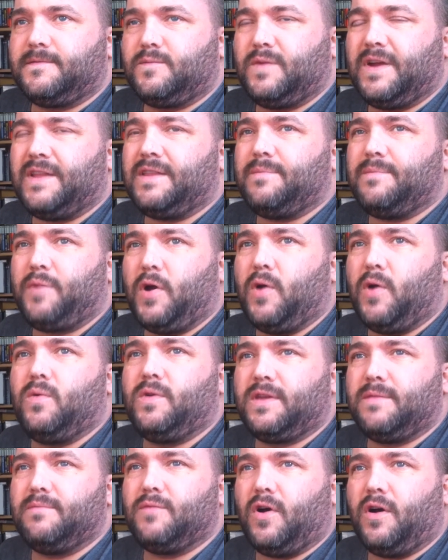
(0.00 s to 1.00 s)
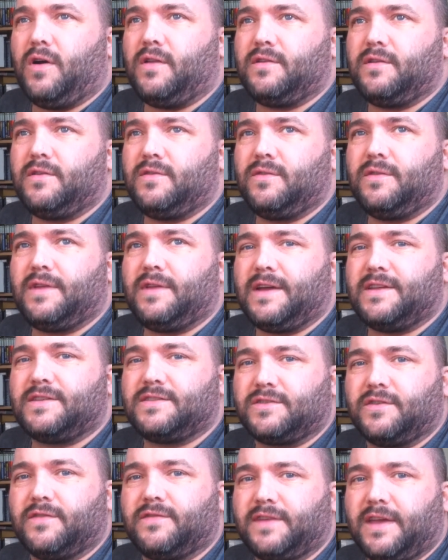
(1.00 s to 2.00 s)
When the Pokemon and all that
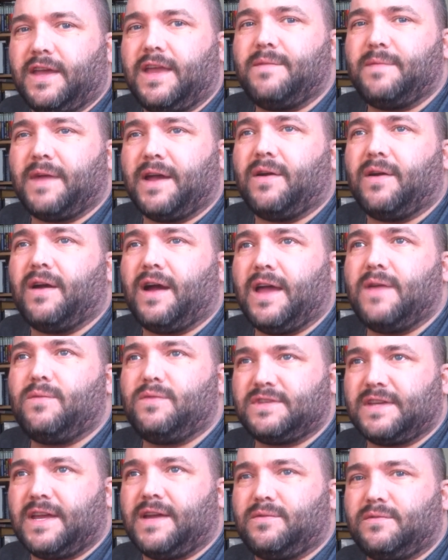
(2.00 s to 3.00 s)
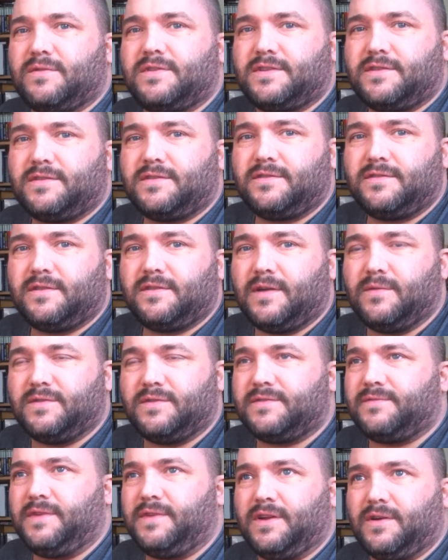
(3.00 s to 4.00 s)
stuff came out, I was out. I
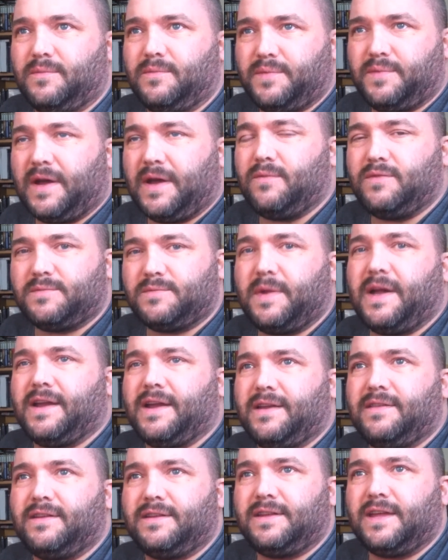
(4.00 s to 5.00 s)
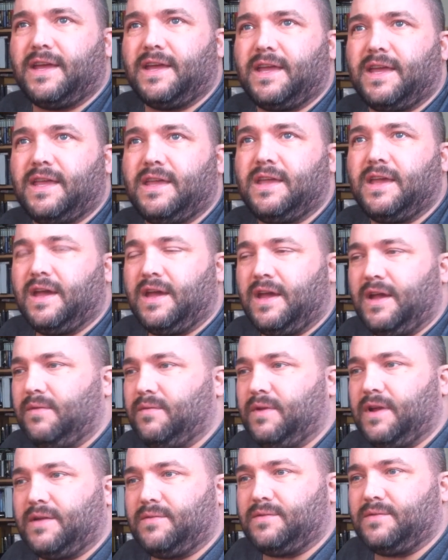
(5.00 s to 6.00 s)
was, that was back in the day
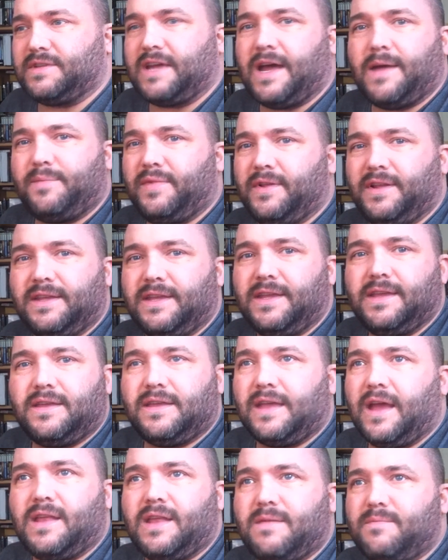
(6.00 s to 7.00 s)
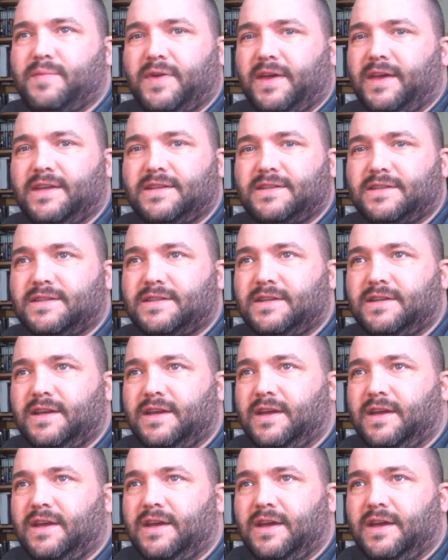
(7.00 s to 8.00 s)
where I was happily getting pissed,
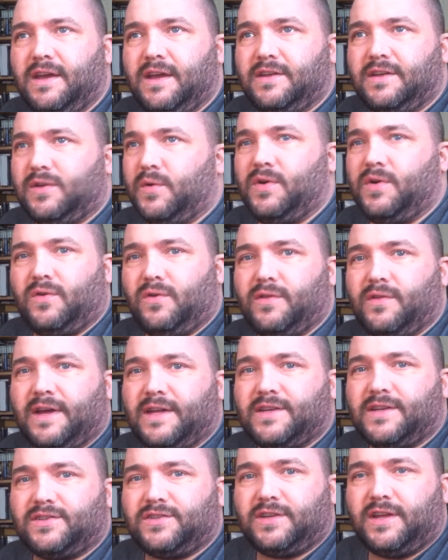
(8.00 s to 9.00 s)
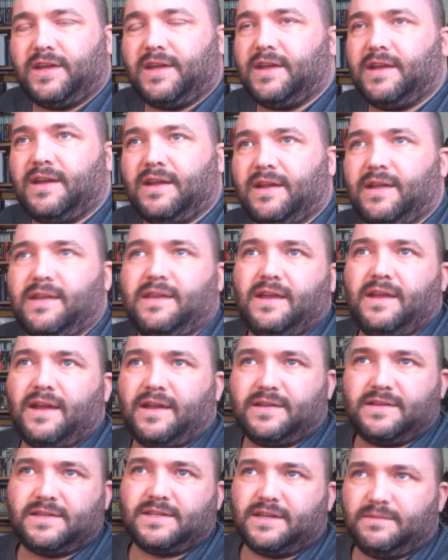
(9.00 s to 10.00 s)
doing all that shit, and I
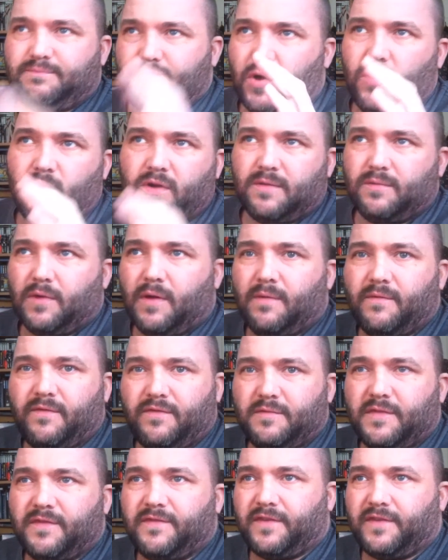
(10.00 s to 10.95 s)
could see Pokemon from